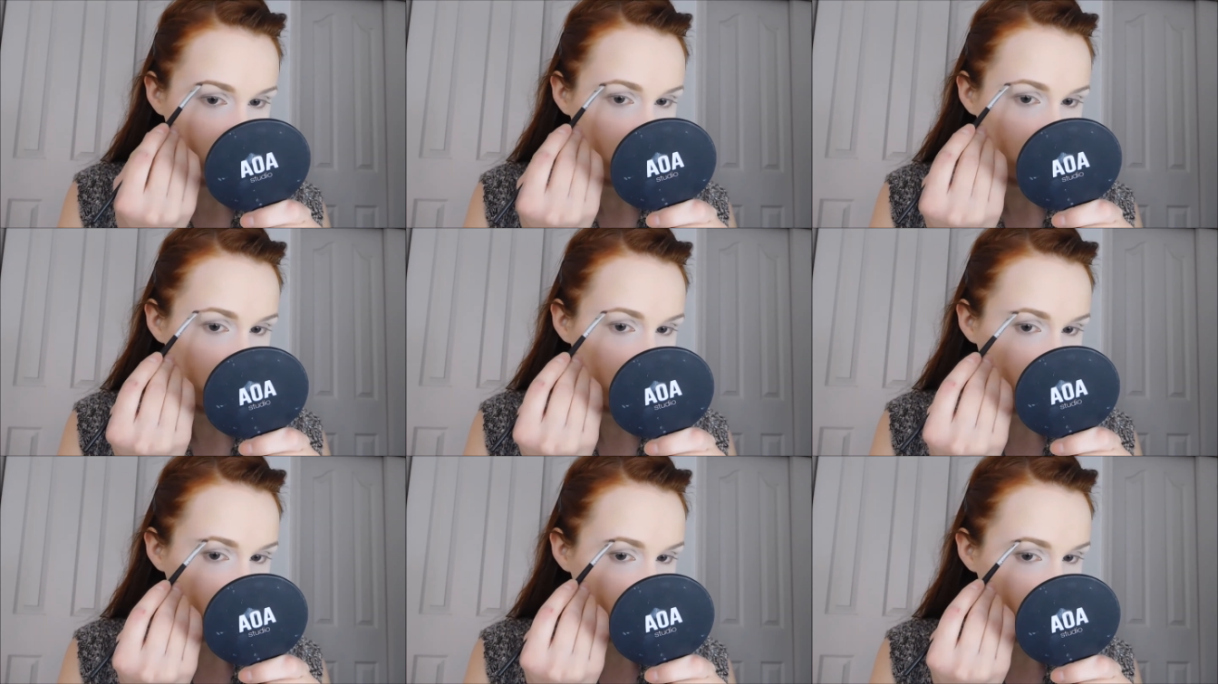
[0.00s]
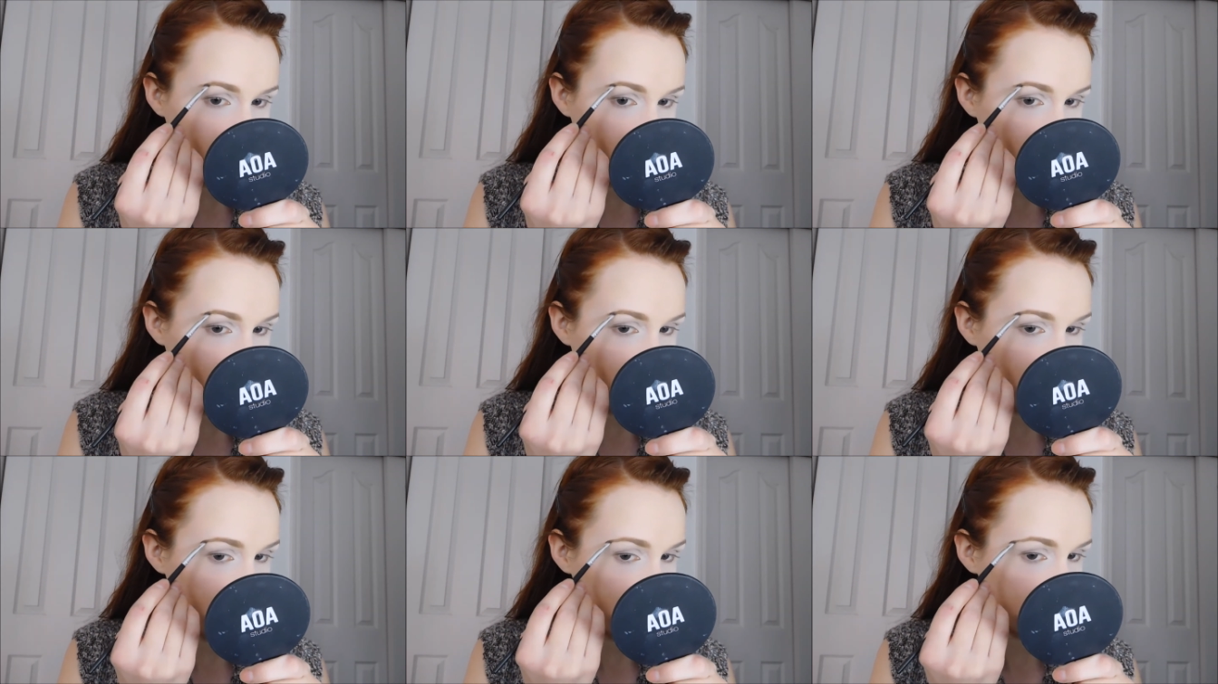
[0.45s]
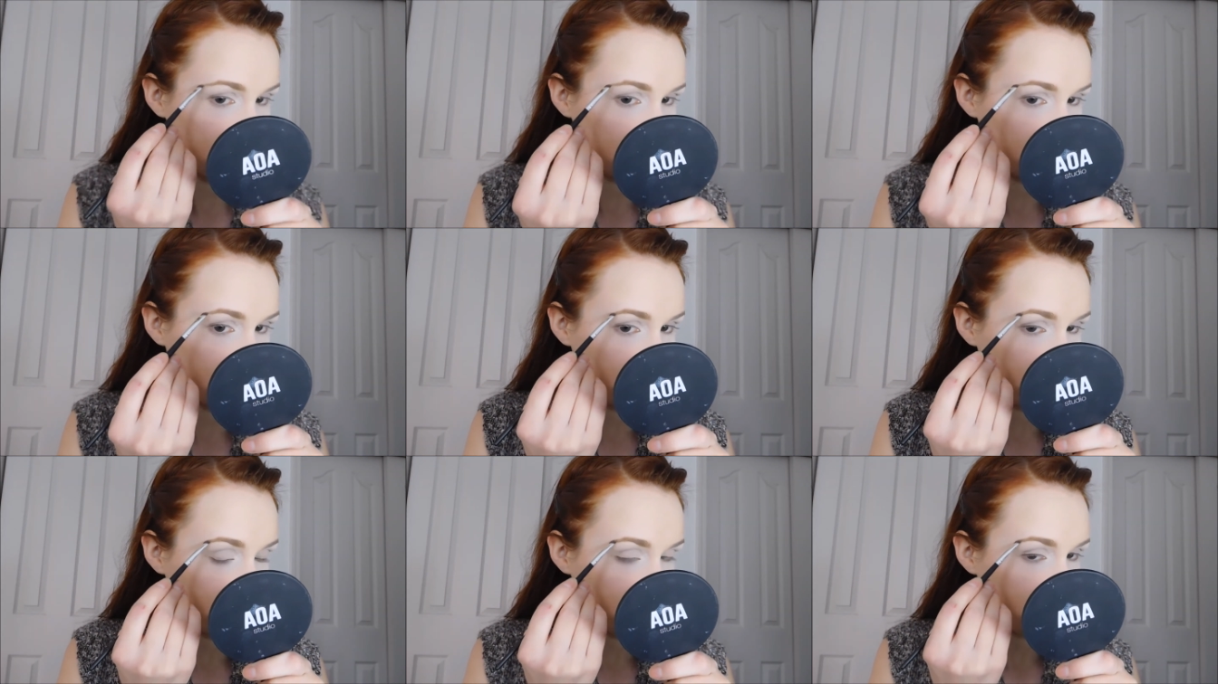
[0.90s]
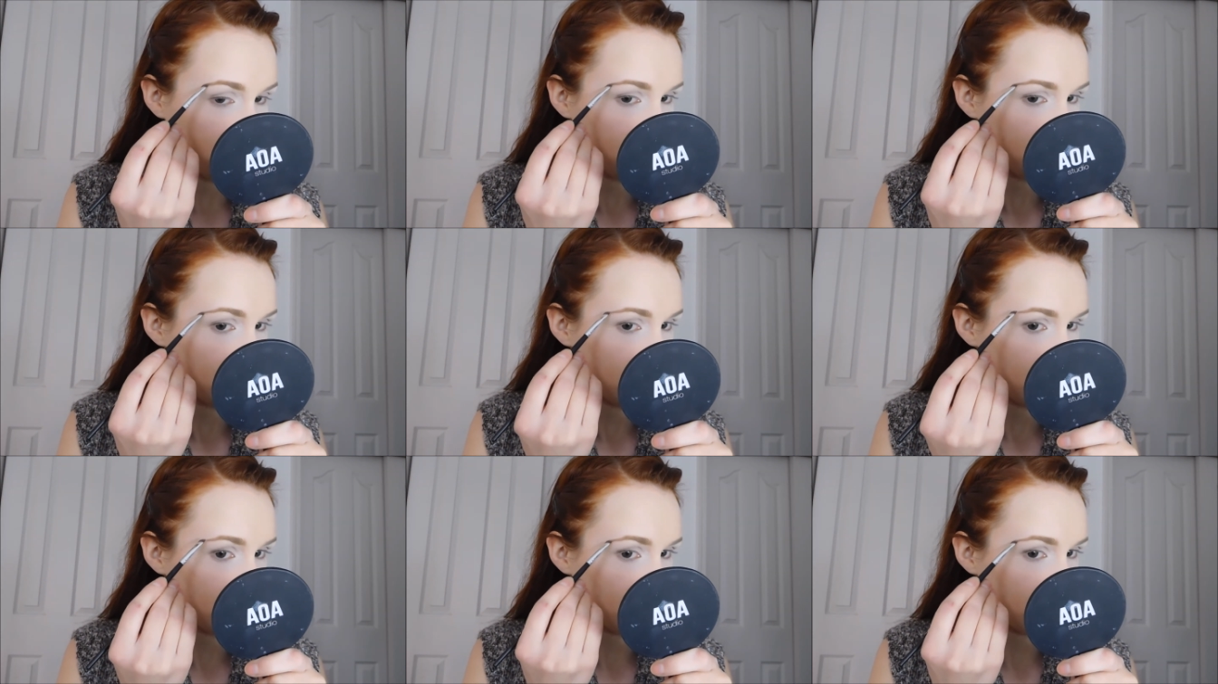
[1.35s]
not
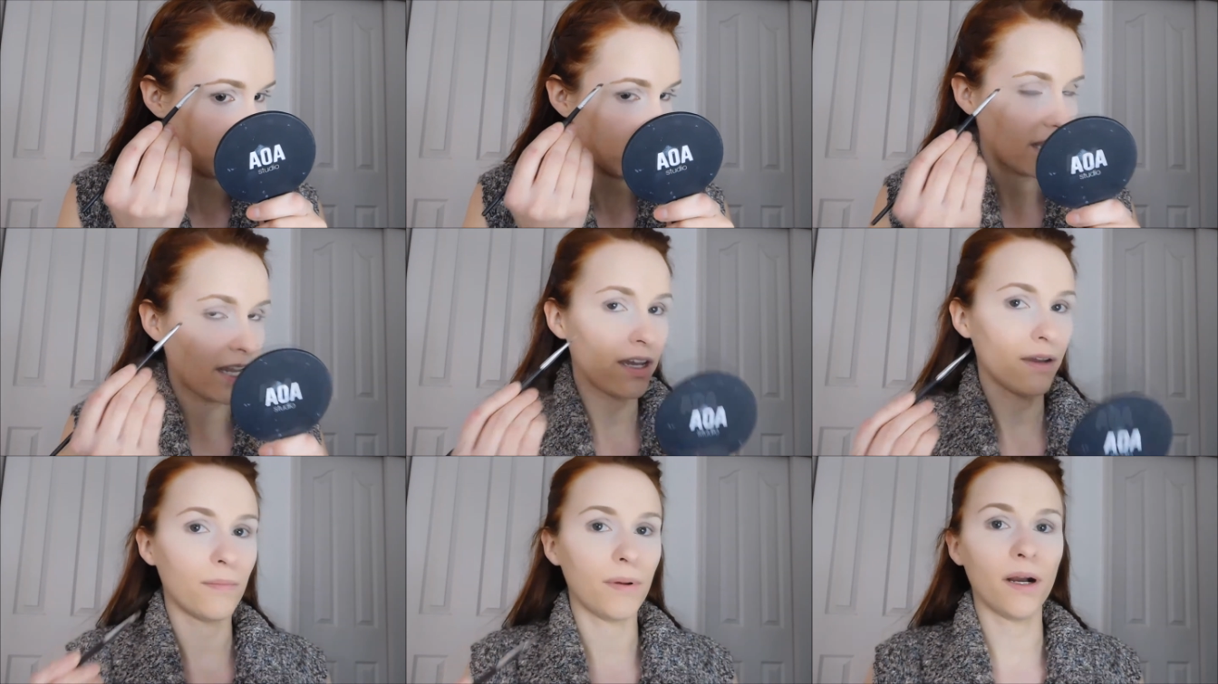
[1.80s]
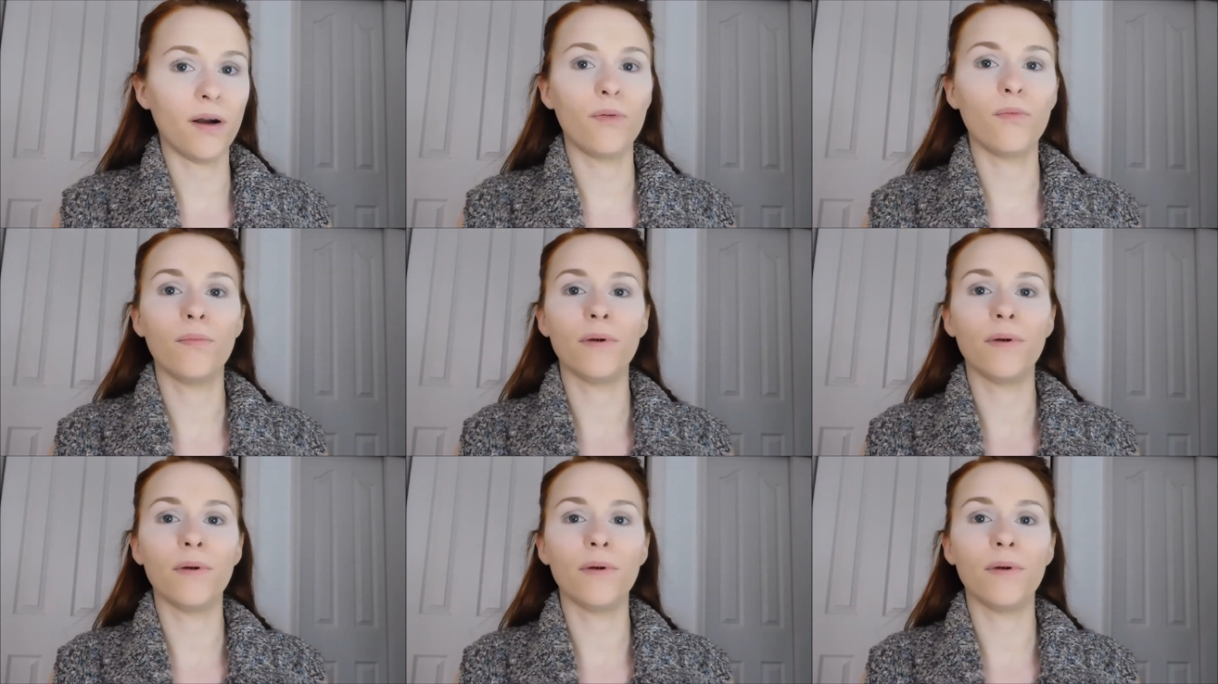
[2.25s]
to think about